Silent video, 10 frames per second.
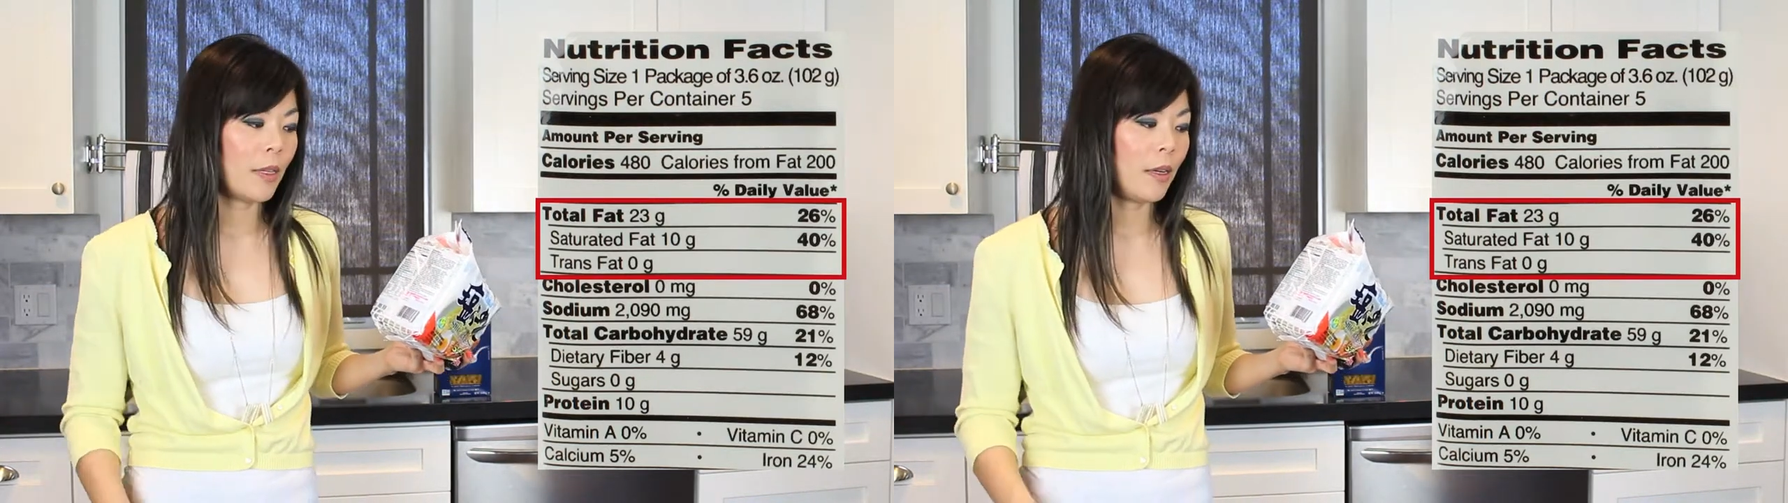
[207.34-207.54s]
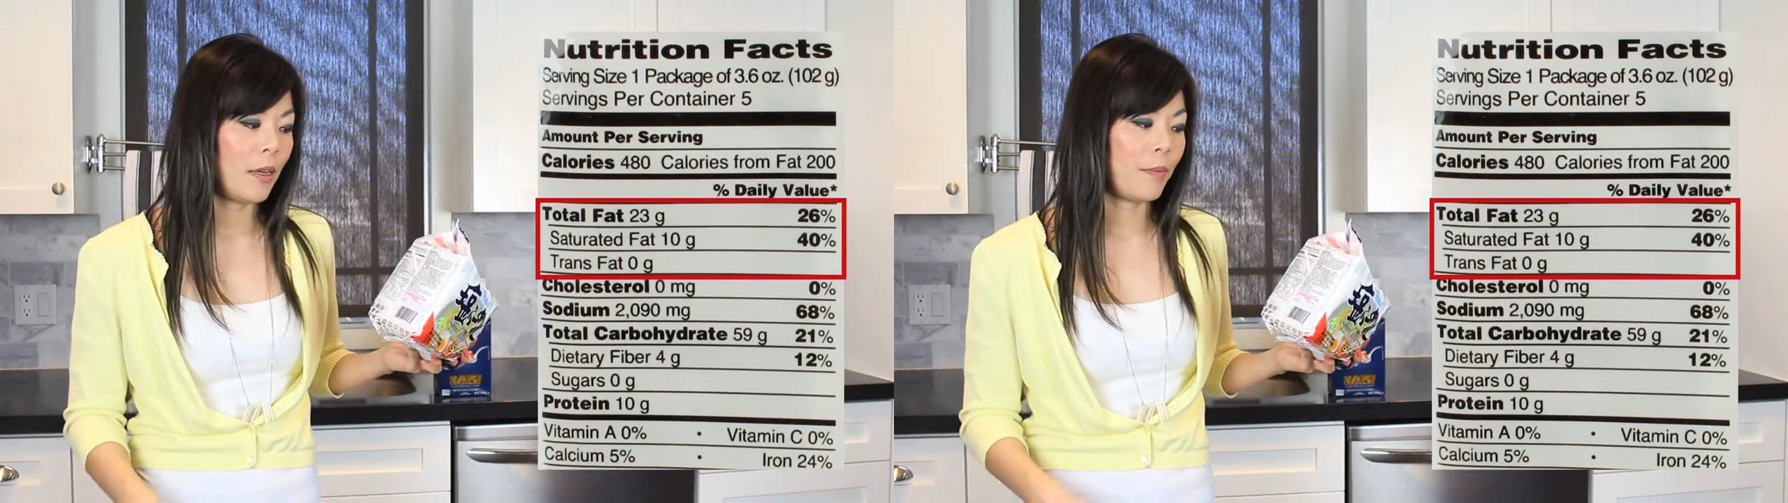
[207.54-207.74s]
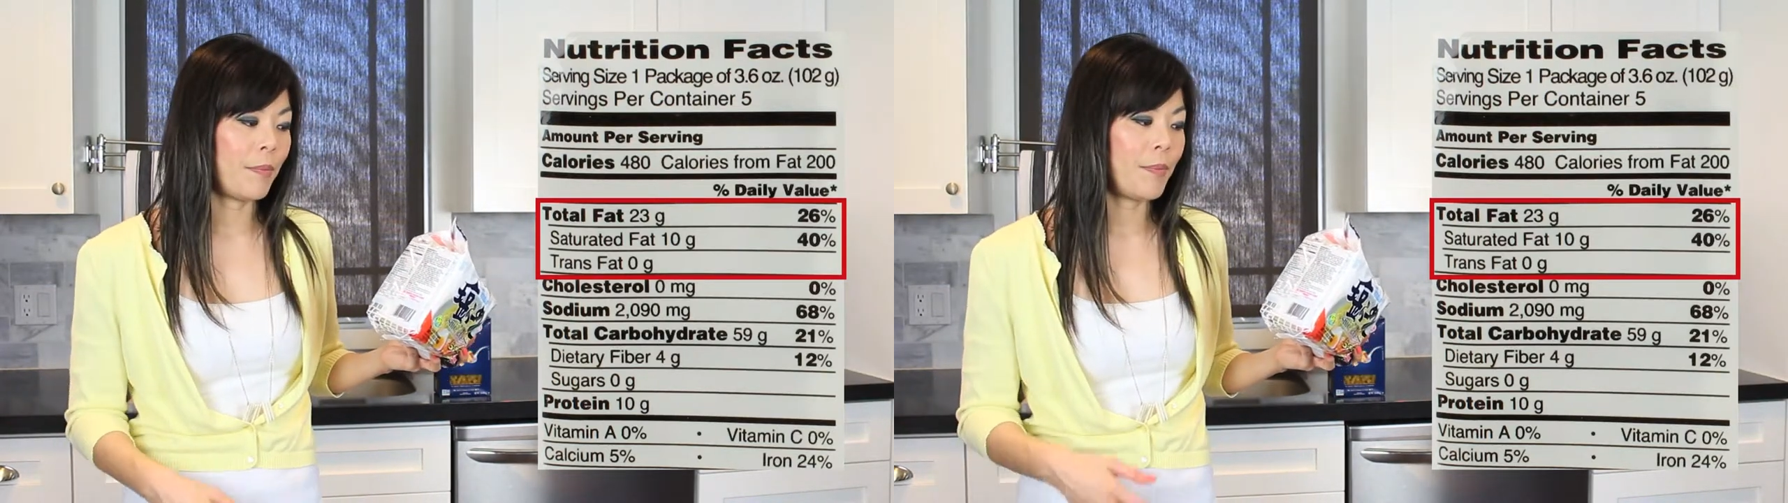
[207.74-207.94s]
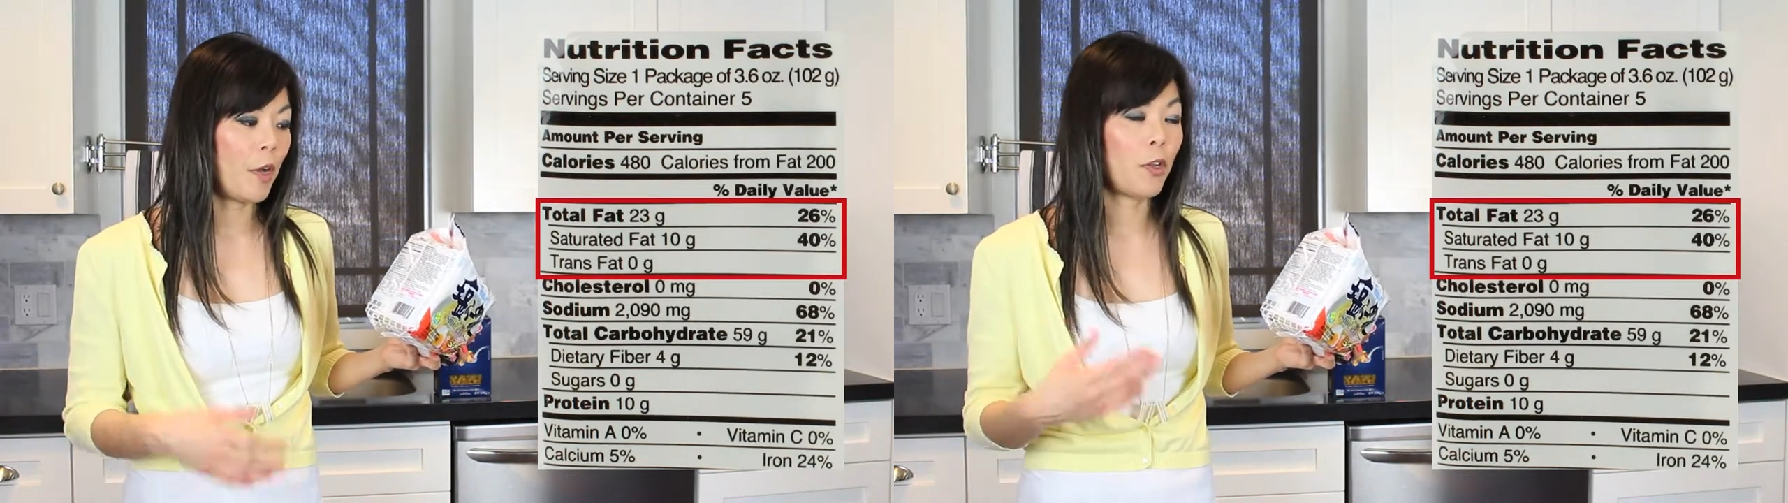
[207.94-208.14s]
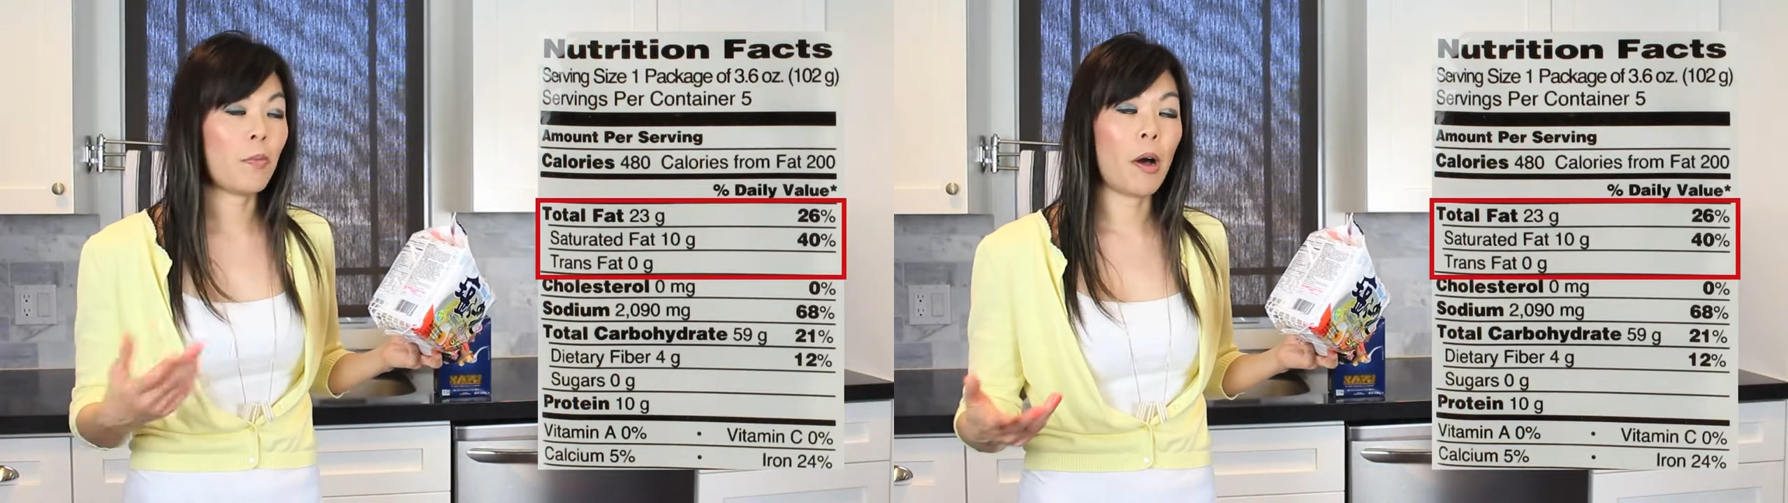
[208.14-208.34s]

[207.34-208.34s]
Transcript: Um, although